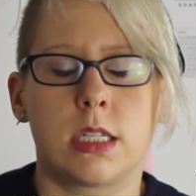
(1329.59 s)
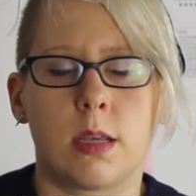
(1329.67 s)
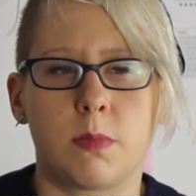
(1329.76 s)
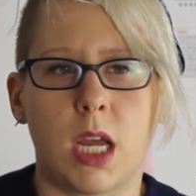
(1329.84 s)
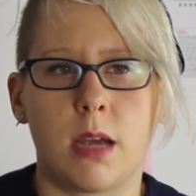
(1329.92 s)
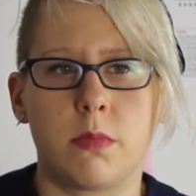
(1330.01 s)

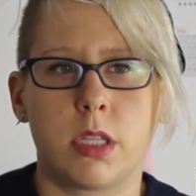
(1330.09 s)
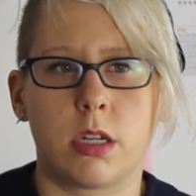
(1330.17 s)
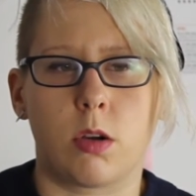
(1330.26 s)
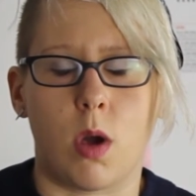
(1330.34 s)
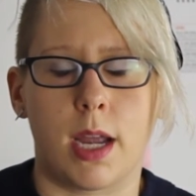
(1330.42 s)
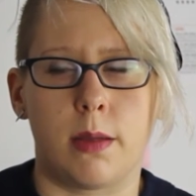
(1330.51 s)
Sometimes
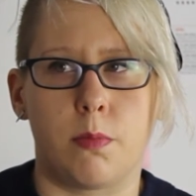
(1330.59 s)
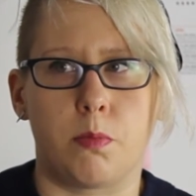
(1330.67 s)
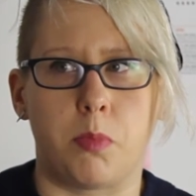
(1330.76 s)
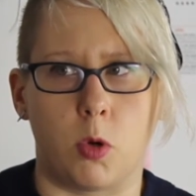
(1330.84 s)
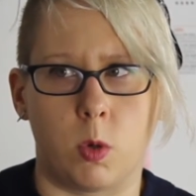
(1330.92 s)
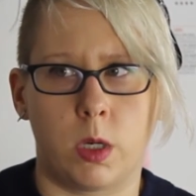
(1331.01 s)
they're
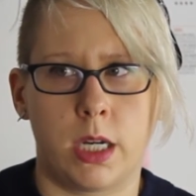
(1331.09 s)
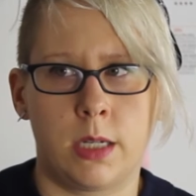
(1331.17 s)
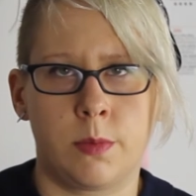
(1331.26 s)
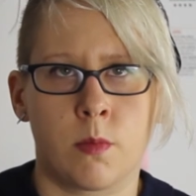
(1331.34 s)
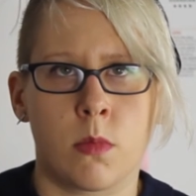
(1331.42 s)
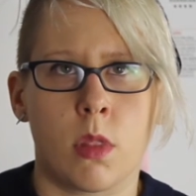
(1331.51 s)
quite
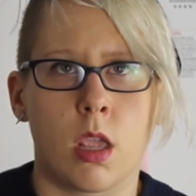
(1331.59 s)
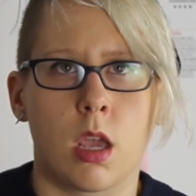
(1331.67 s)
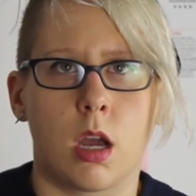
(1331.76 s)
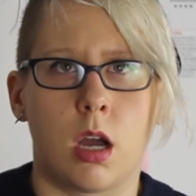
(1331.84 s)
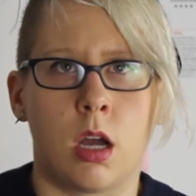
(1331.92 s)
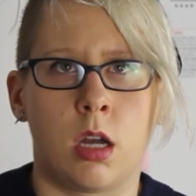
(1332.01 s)
boring,
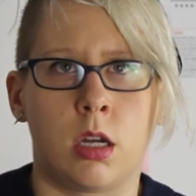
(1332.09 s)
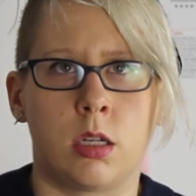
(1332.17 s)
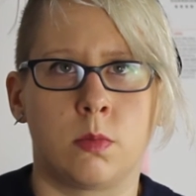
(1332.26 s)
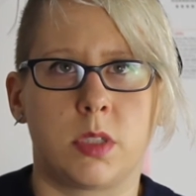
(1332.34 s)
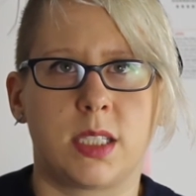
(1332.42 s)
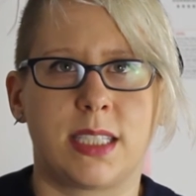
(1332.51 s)

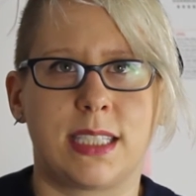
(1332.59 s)
um,